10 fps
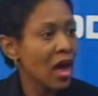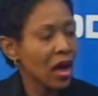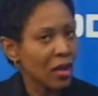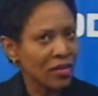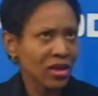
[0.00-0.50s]

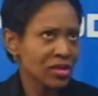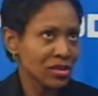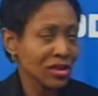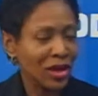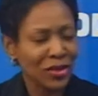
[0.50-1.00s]
I think I
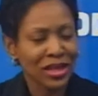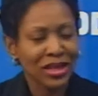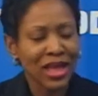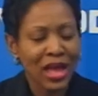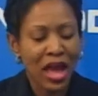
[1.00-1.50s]
said that
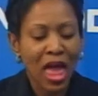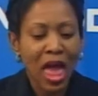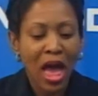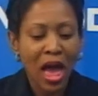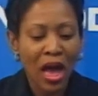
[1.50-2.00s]
correctly. Yeah.
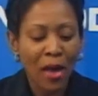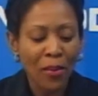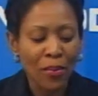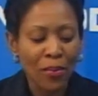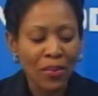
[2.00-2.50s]

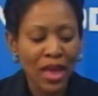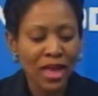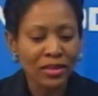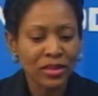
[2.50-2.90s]
And